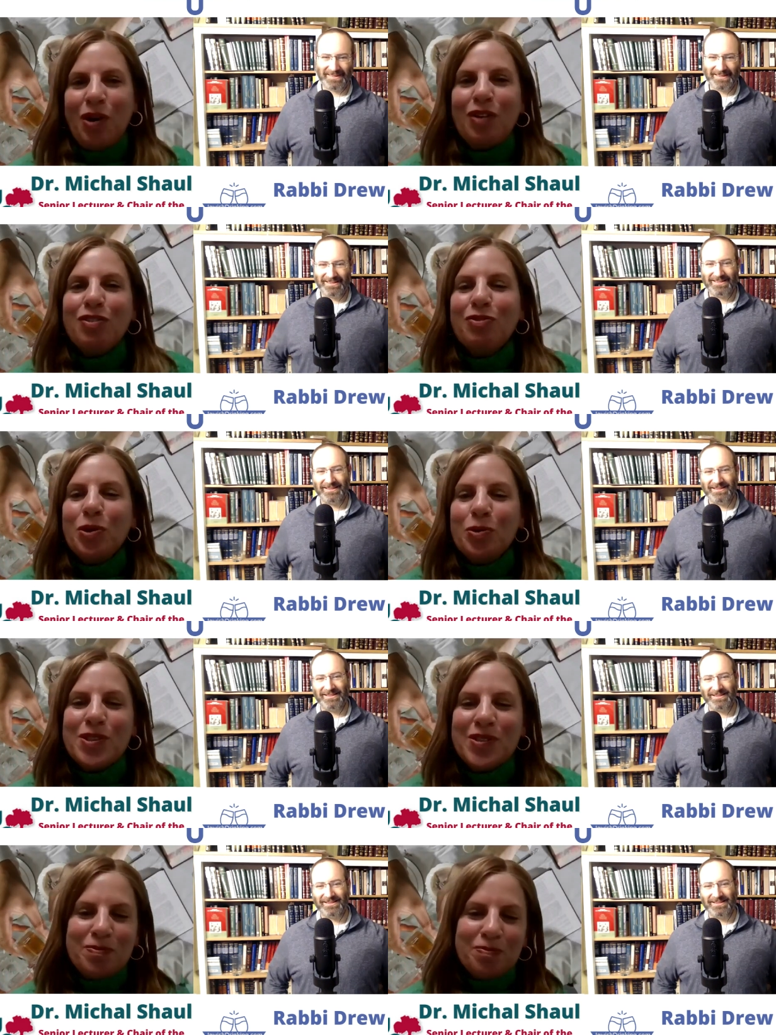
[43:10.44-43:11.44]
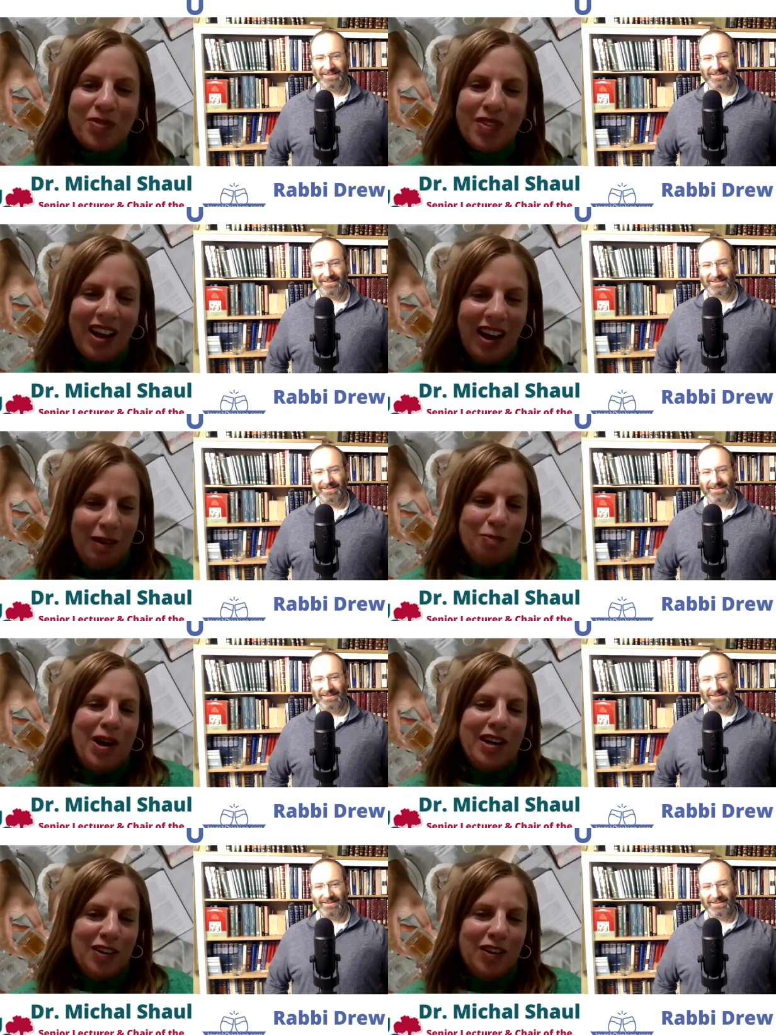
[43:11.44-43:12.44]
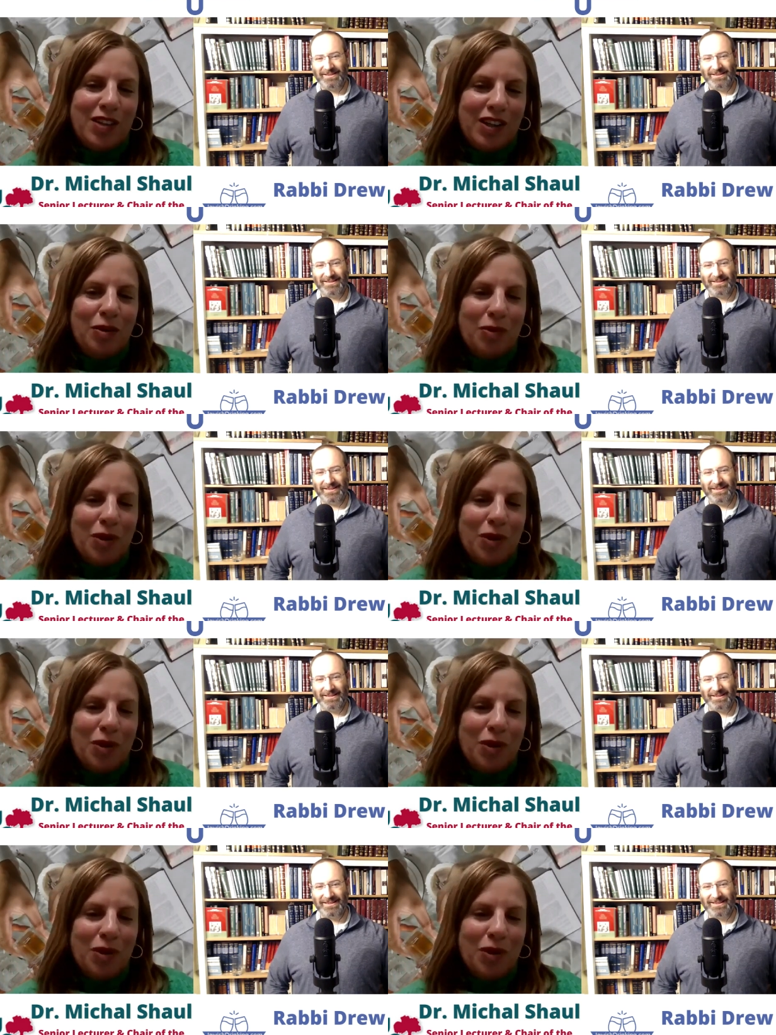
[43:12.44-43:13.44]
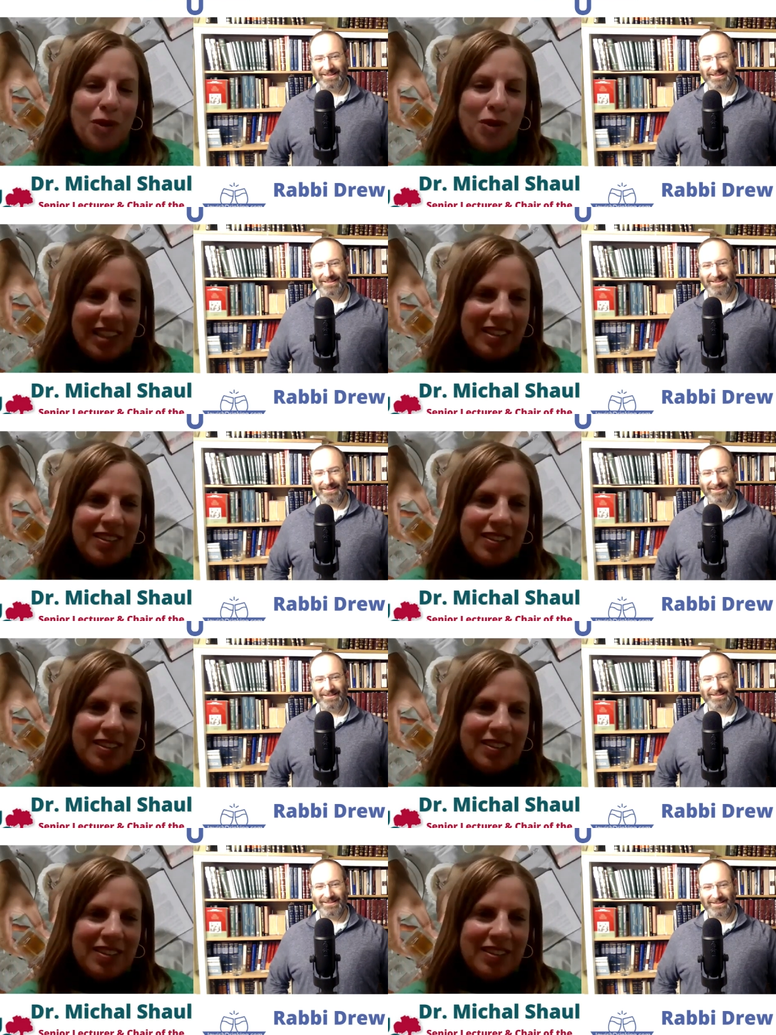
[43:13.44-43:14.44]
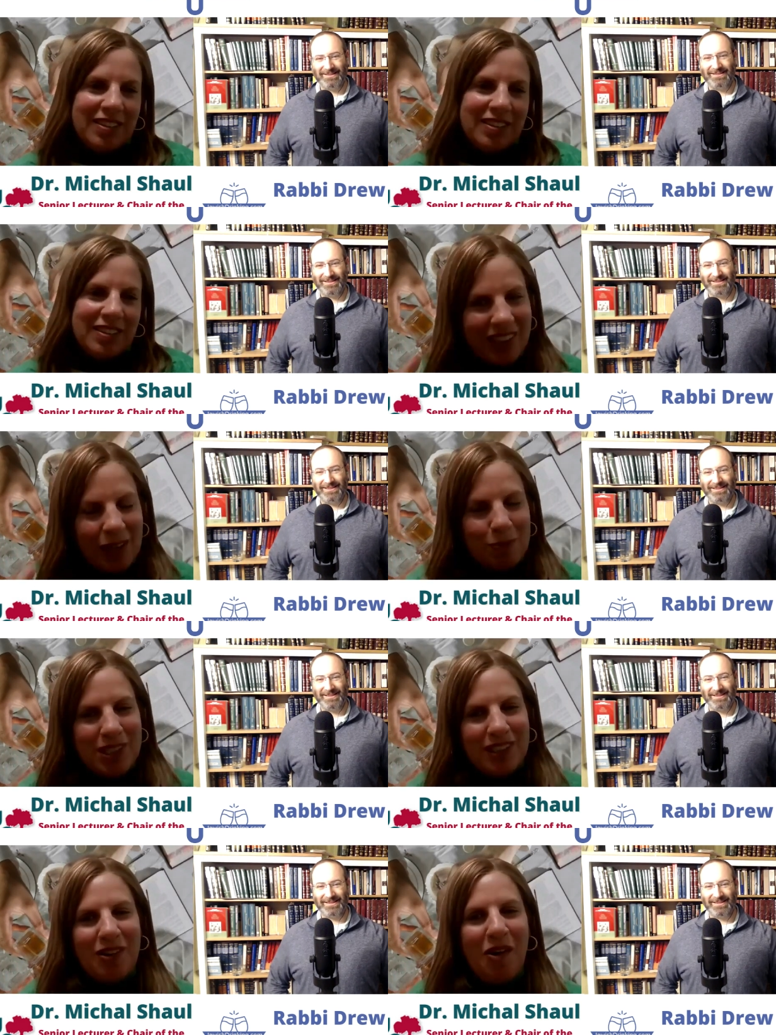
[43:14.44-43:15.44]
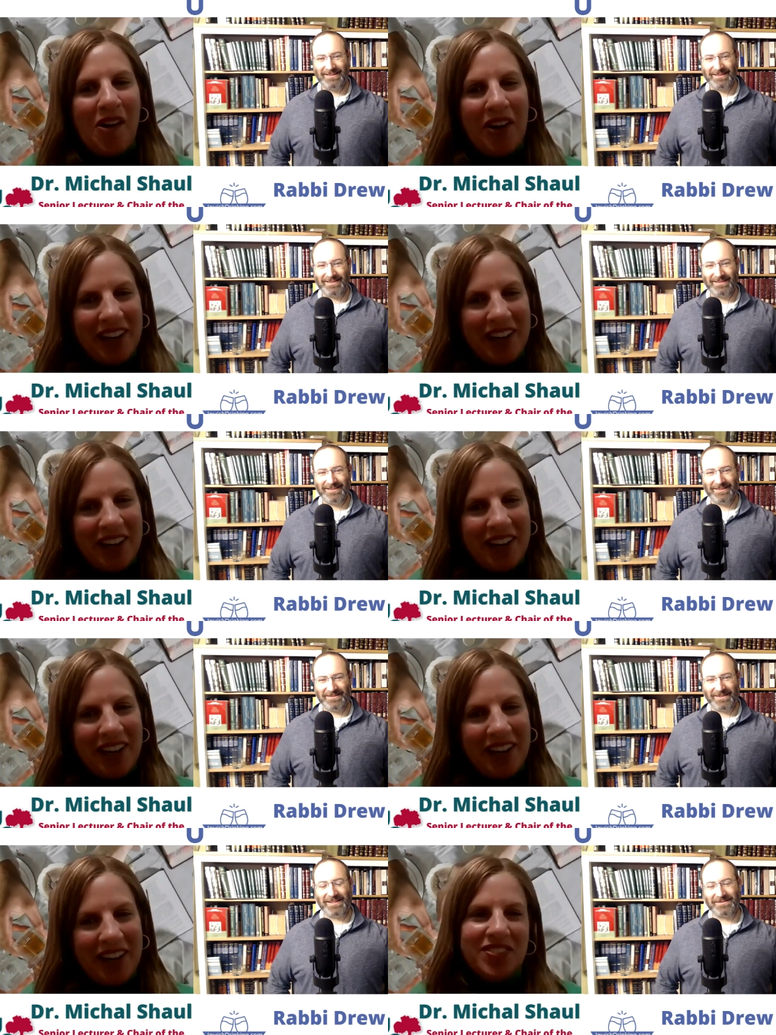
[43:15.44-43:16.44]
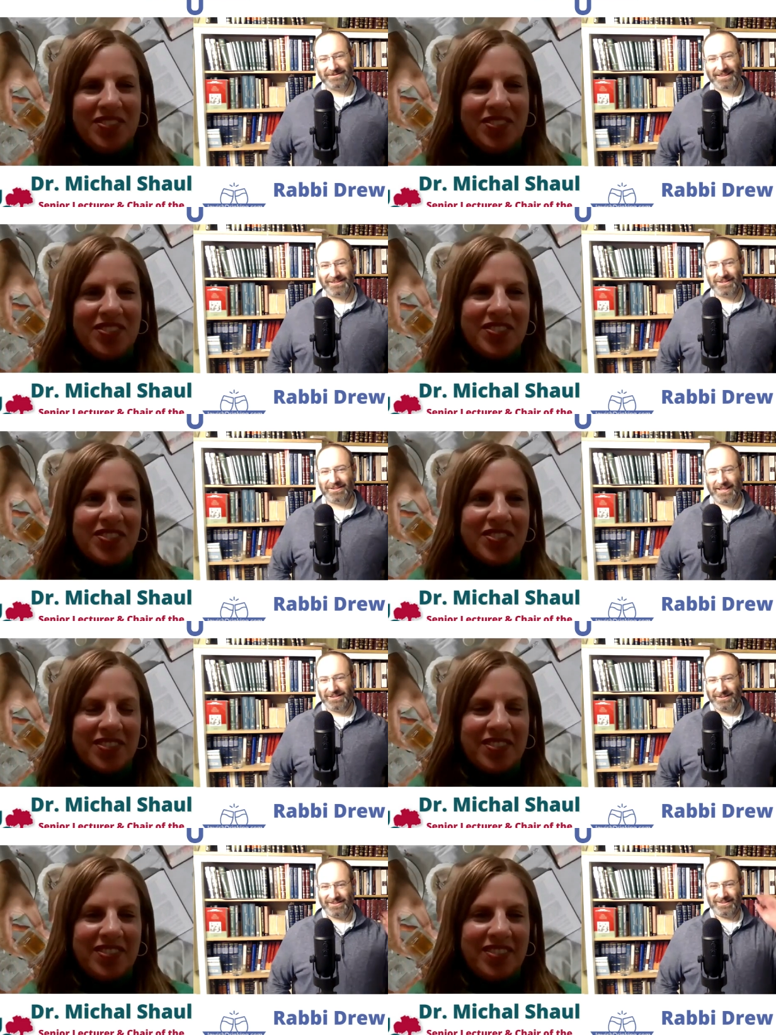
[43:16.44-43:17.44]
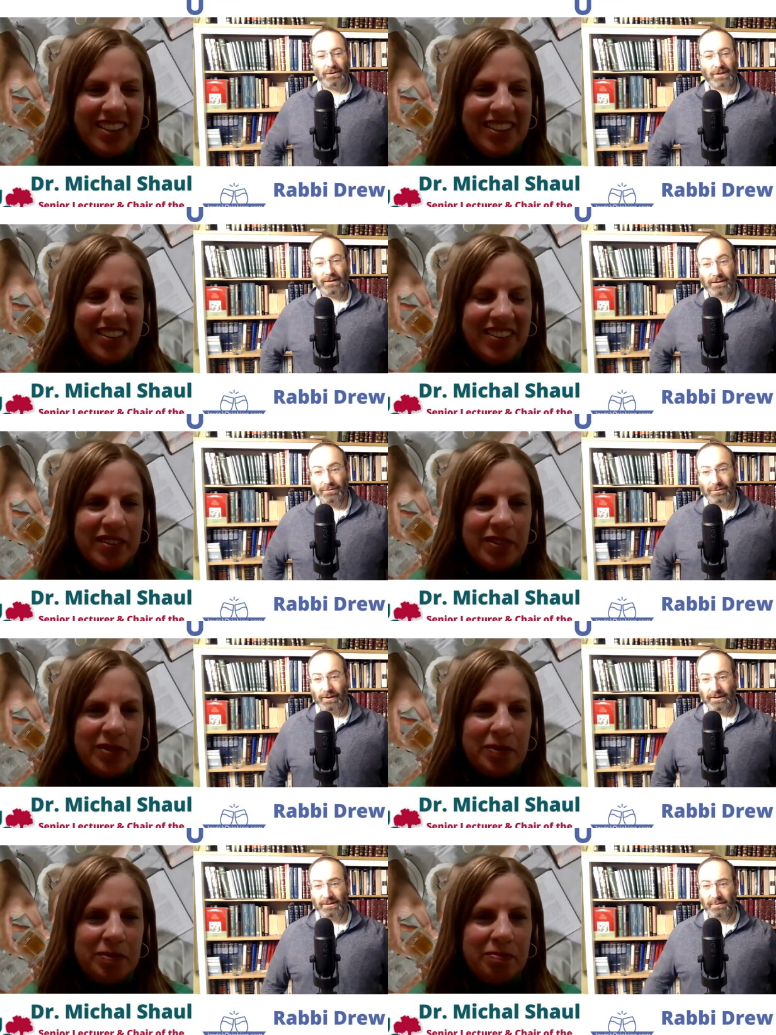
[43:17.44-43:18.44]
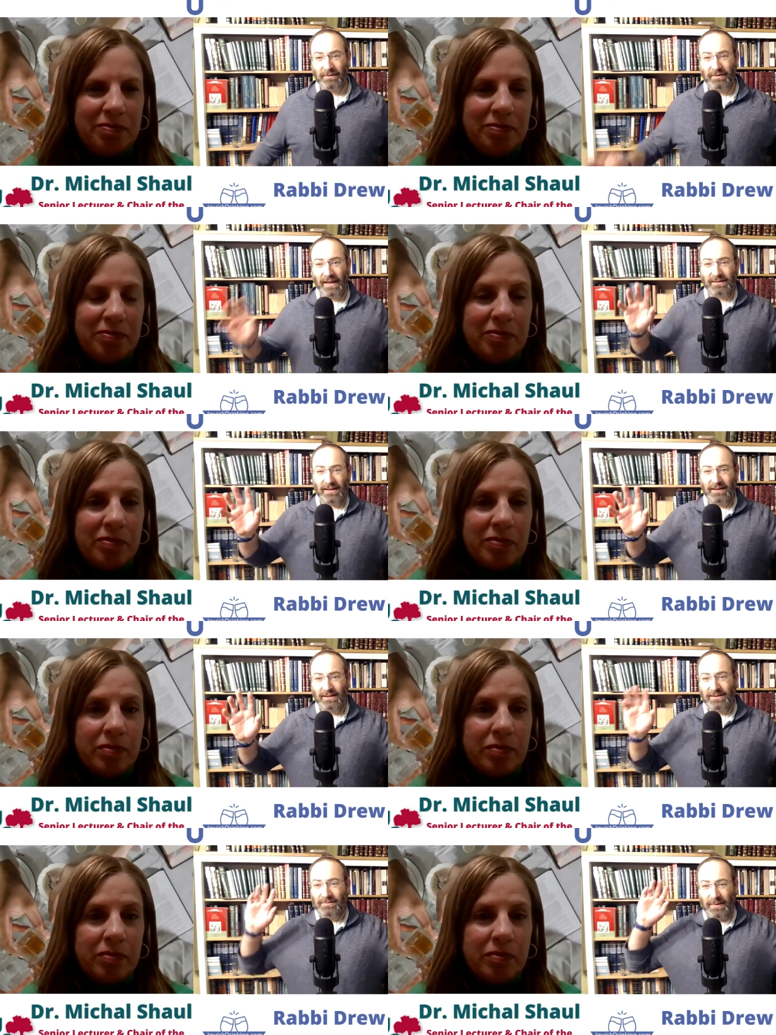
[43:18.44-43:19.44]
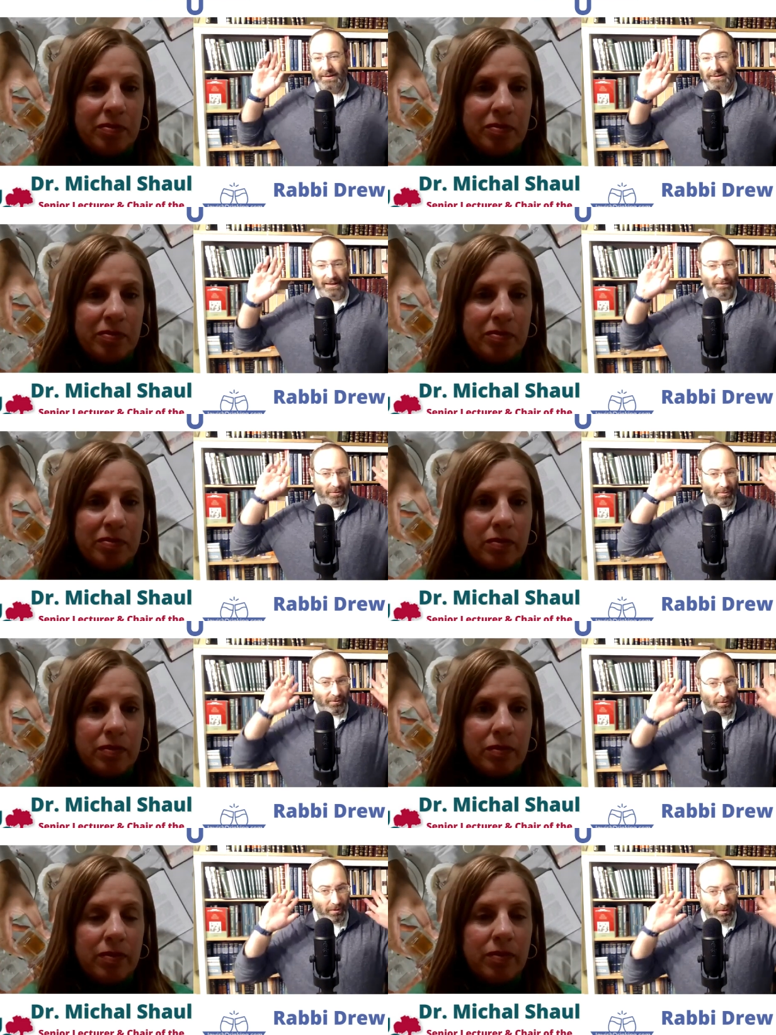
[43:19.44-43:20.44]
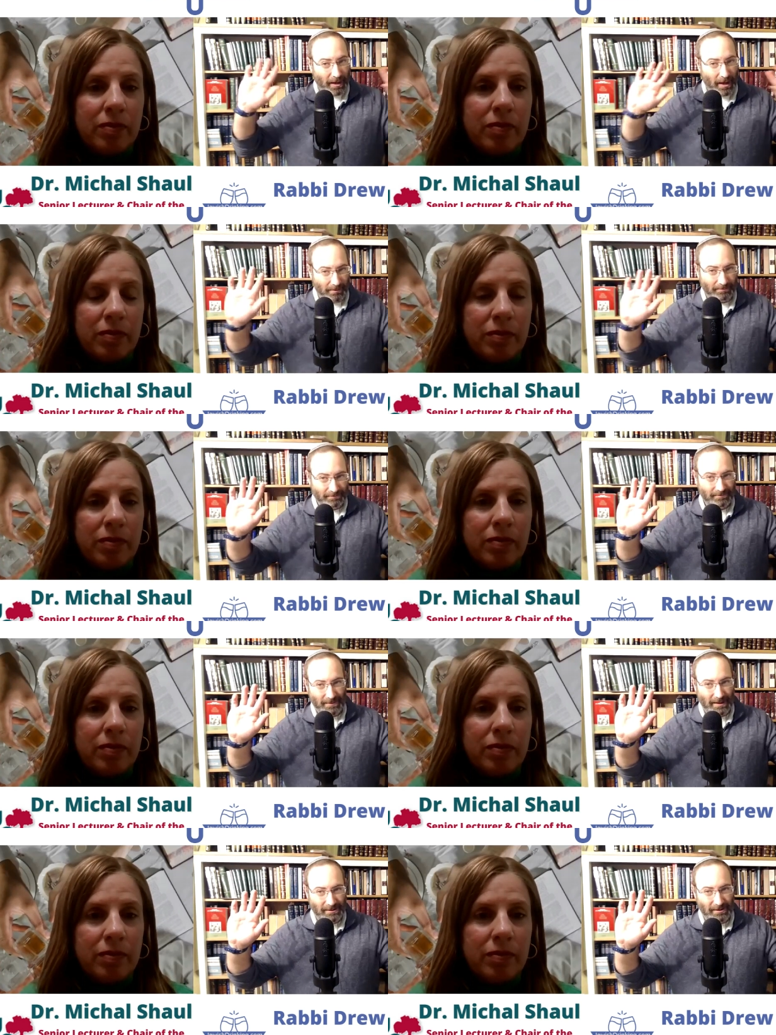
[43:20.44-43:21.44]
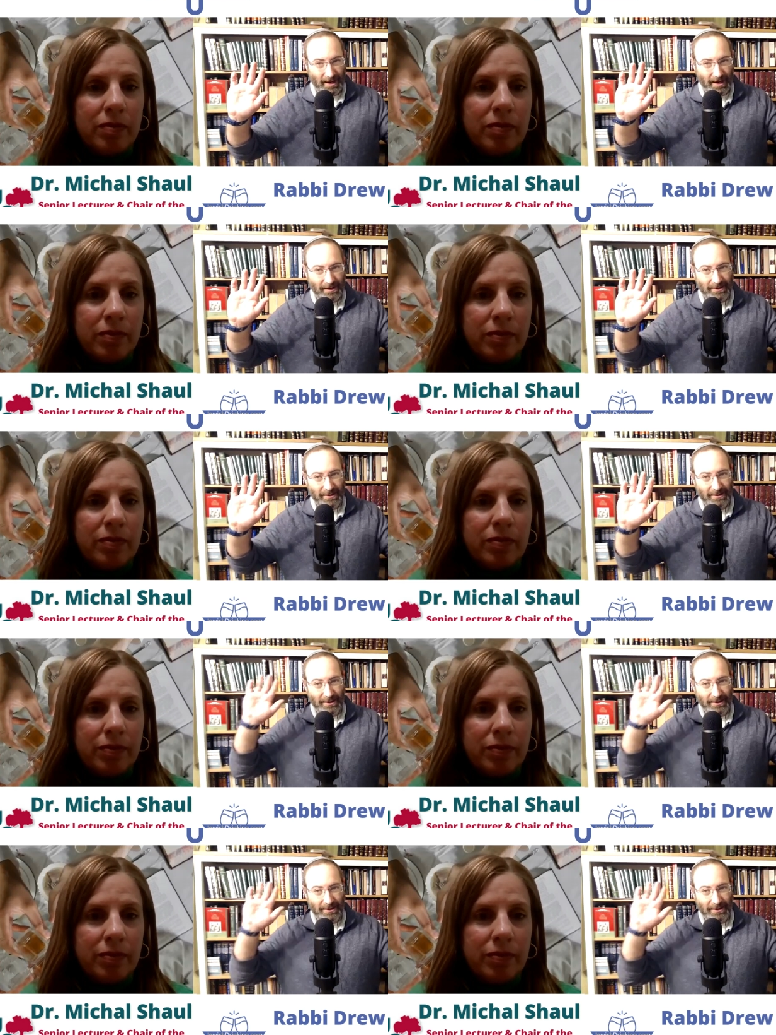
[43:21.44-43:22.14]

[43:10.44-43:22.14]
Speaker 1: both groups are part of the community, and that's what keeps it going.
Speaker 2: Wow, that's a good tension. Well, Dr. Shaul, this has been fascinating. This has been insightful. Before we go, is there anything